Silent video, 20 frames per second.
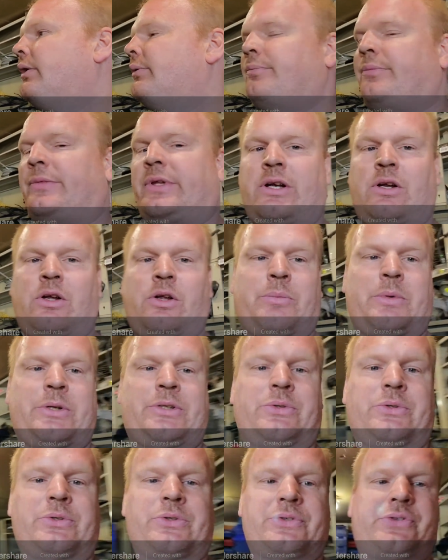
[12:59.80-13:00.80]
Then all my
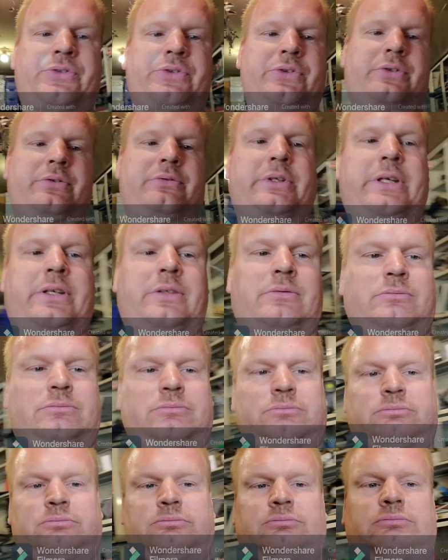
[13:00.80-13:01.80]
tools, like
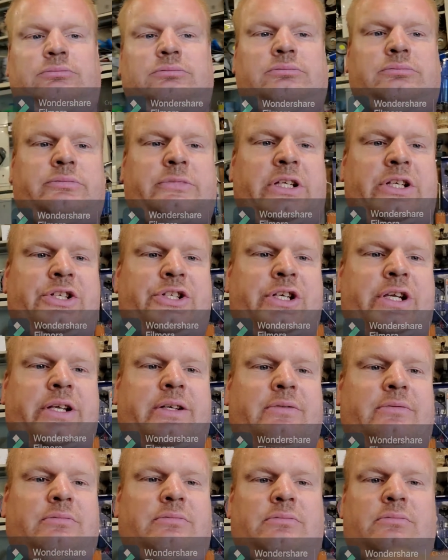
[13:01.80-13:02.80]
this shit,
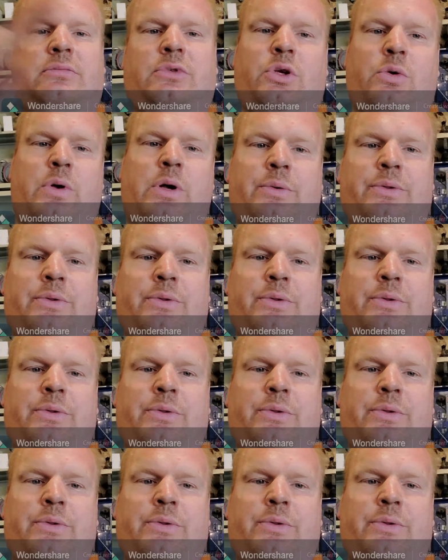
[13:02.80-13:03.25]
will go out